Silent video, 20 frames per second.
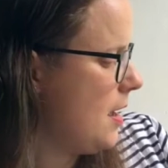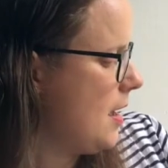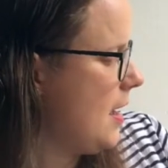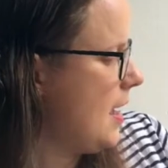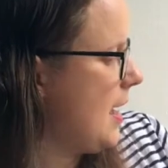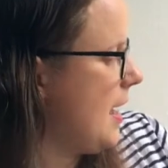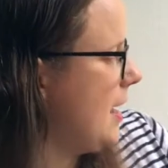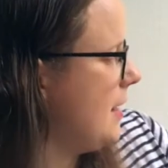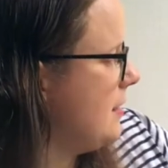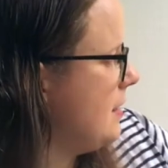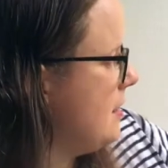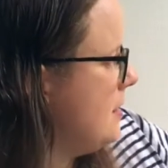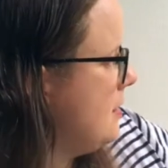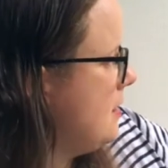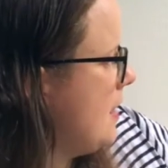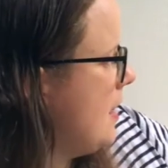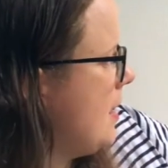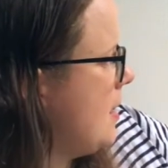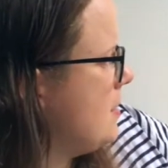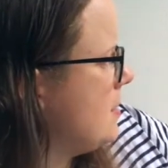And he
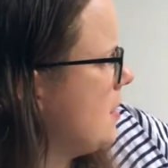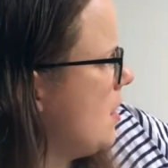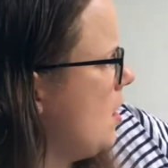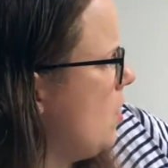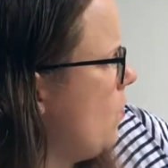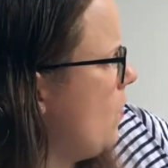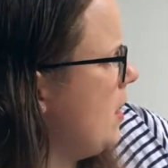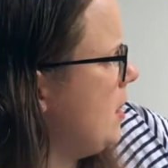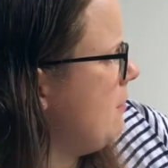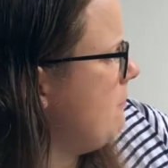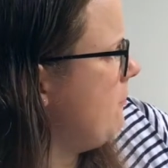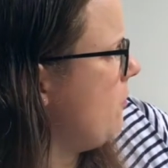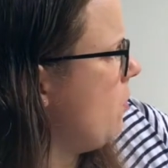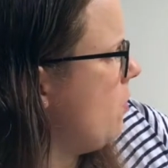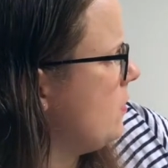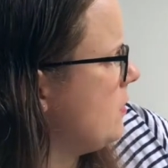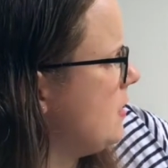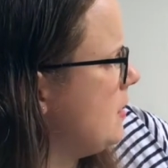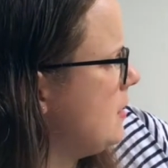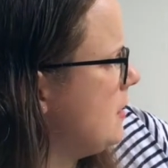says, "When a
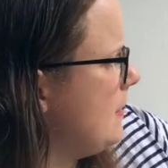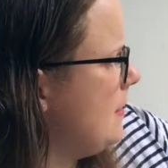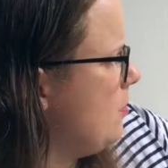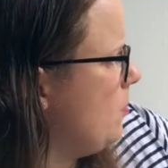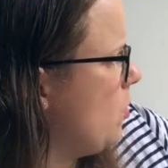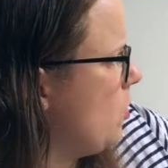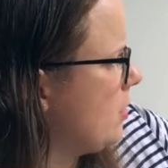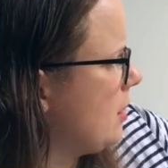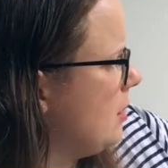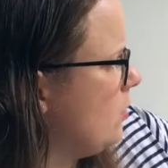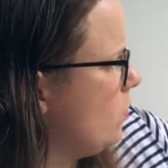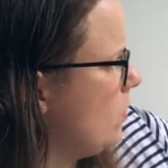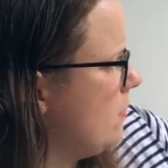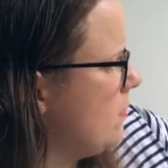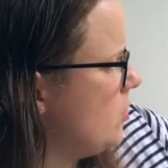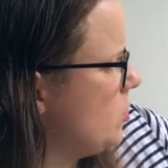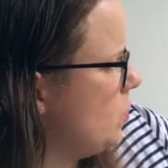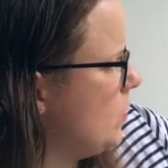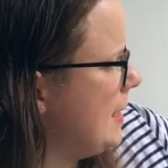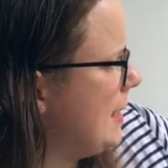fox is in the bottle where the
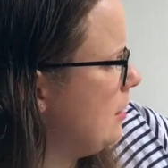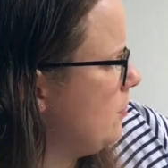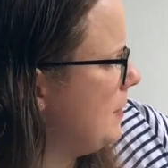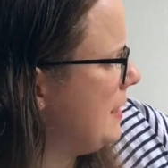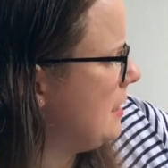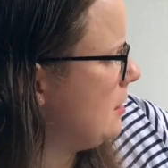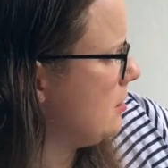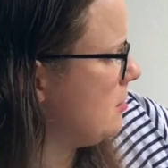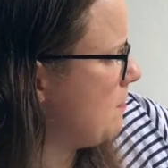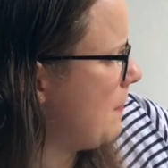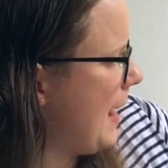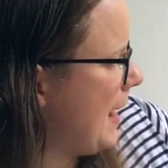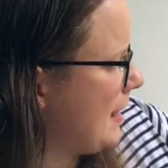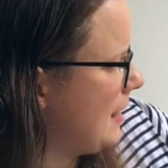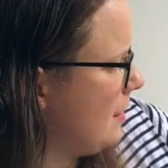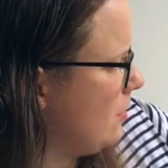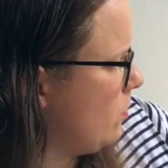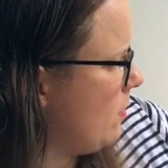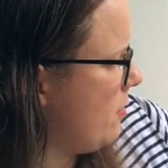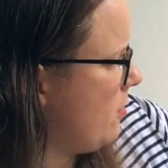Tweedle Beetles
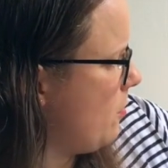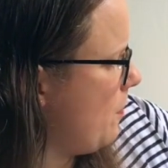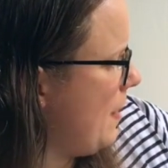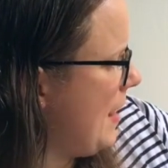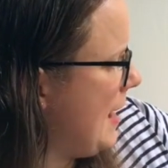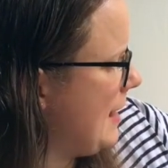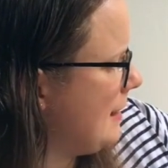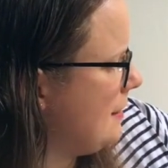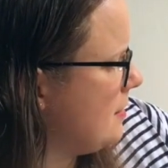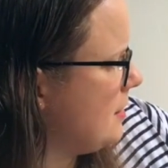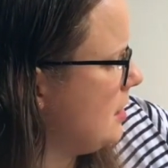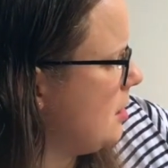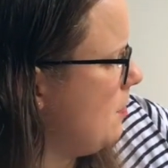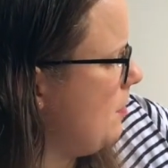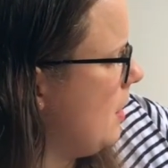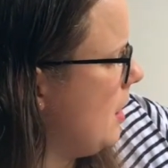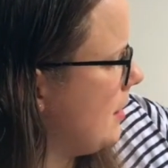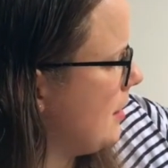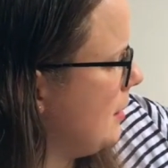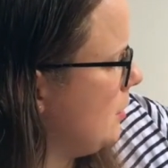battle with their paddles in a
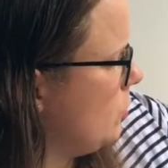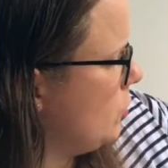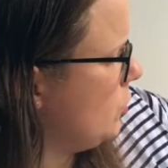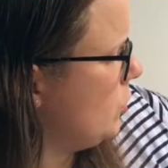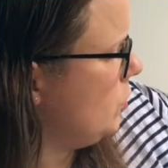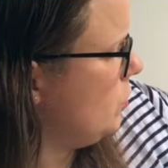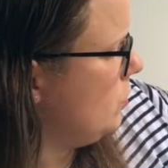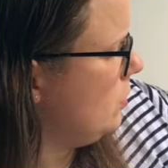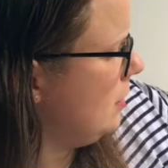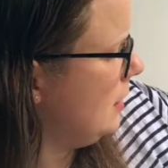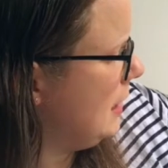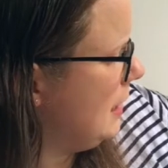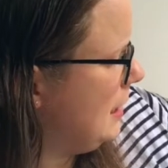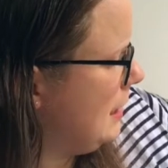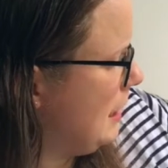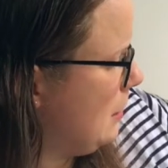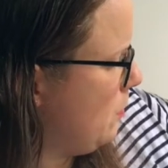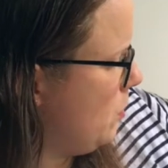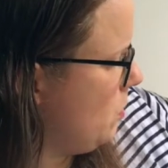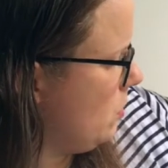puddle on a
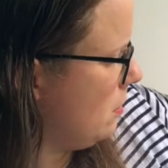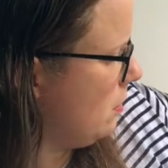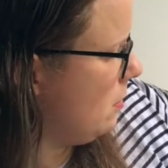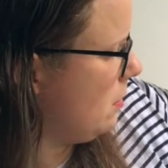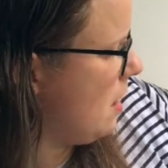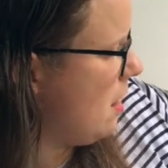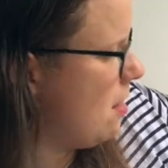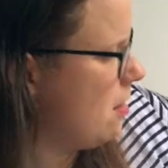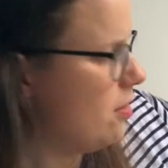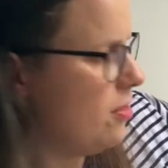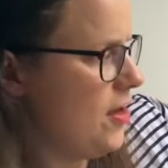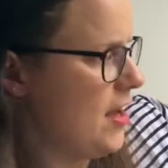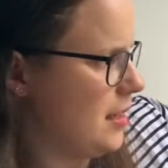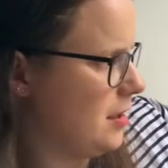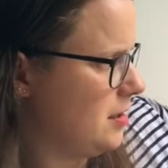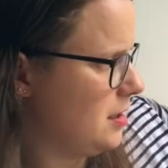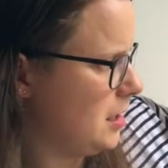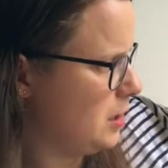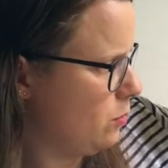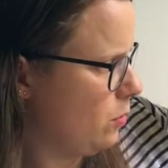noodle-eating poodle,
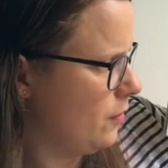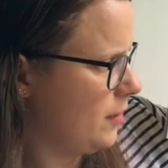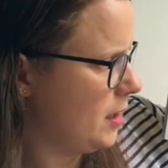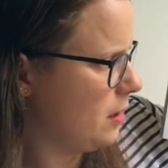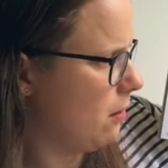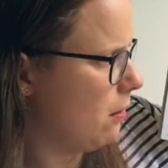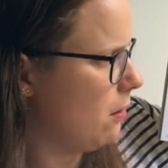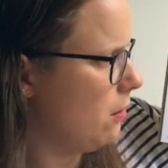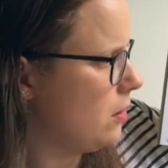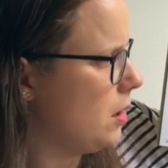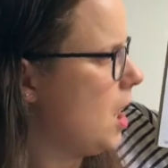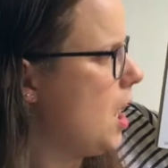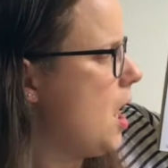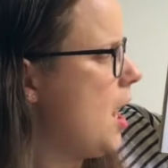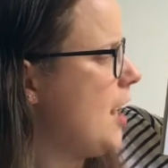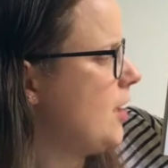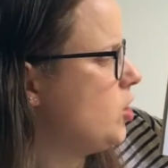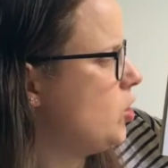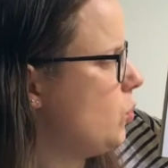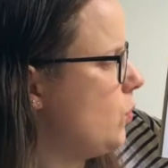this is what they call
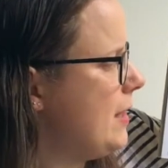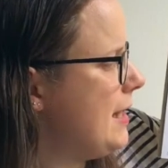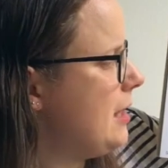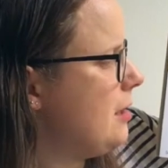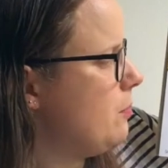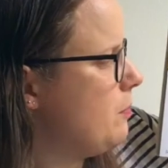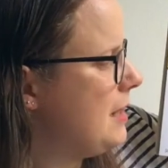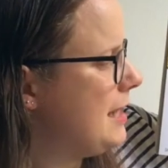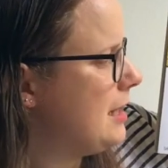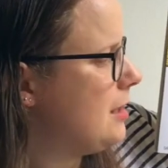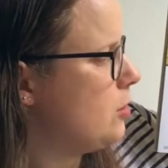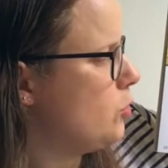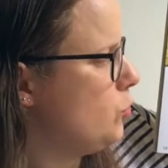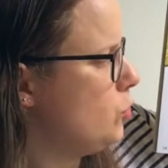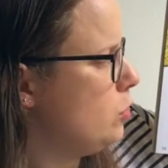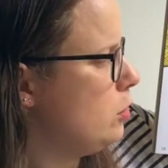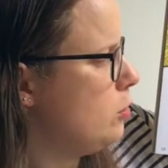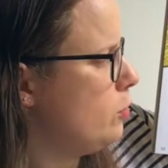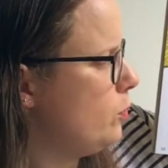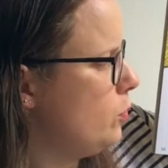a Tweedle Beetle
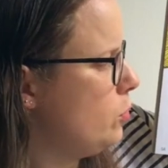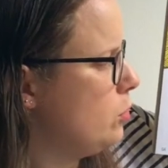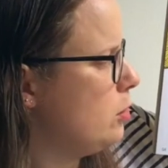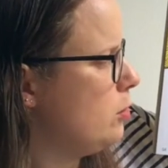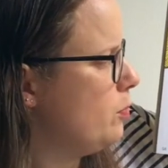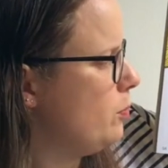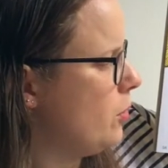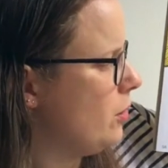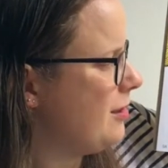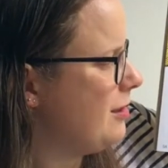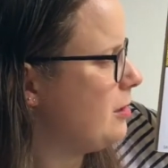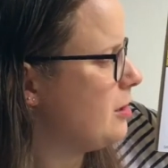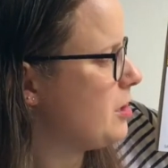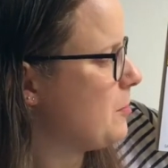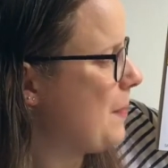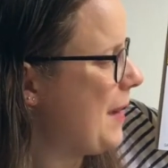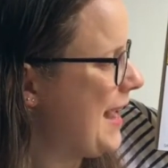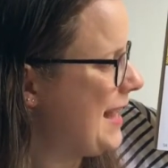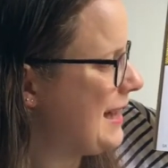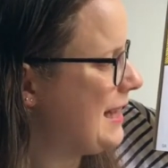noodle poodle bottled
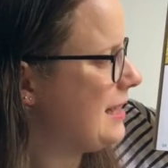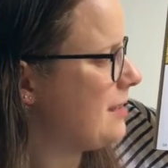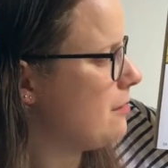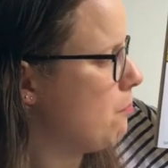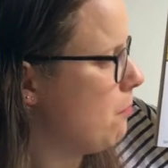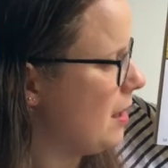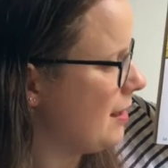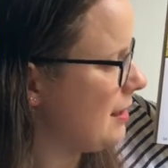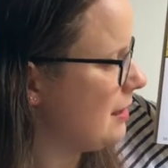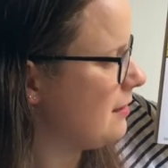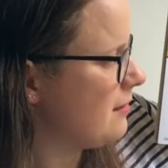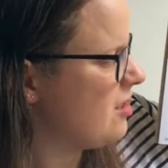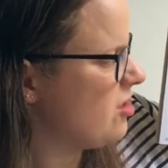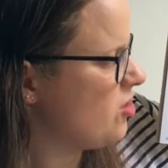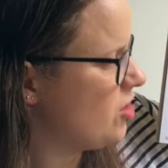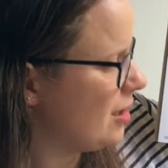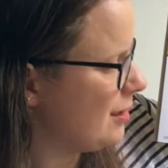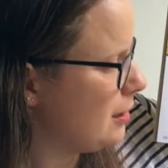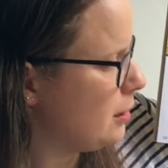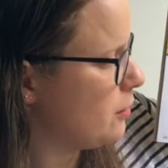paddled muddled
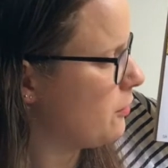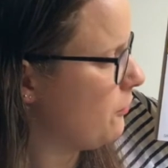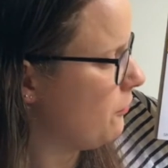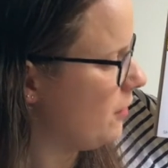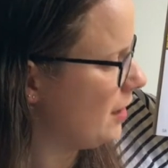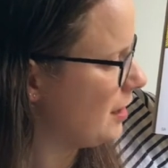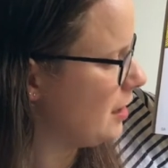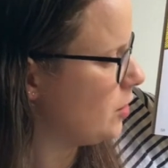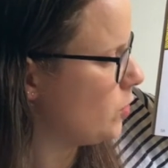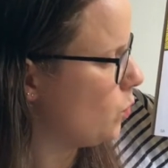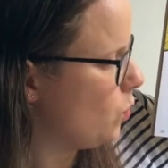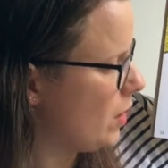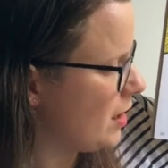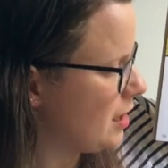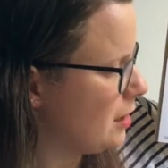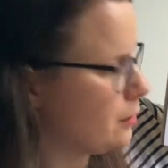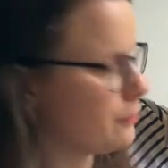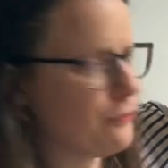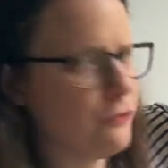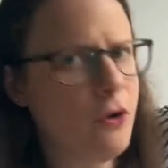duddled fuddled
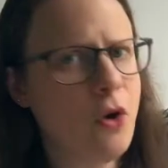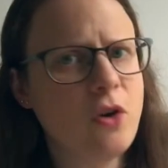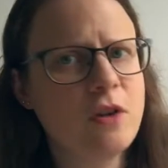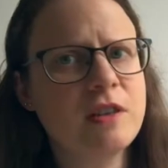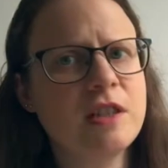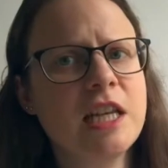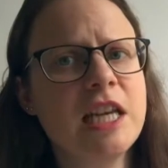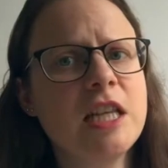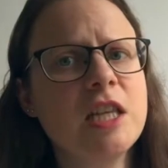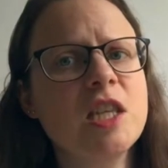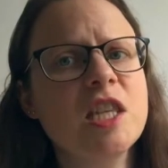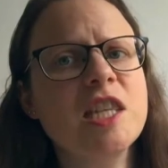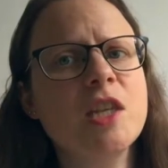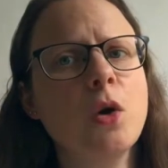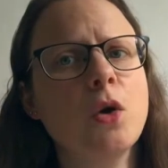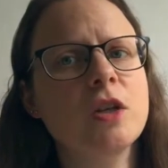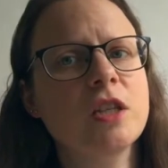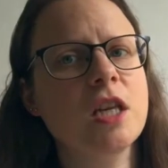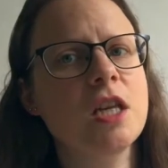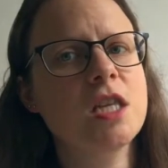waddled fox in
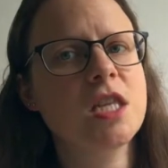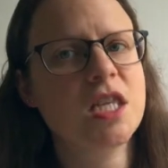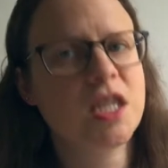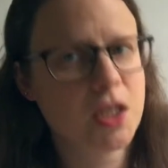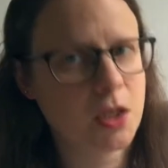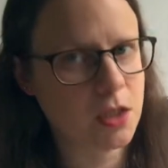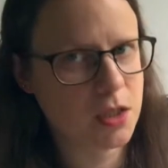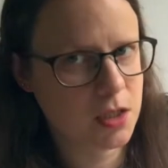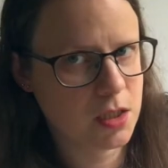socks, sir."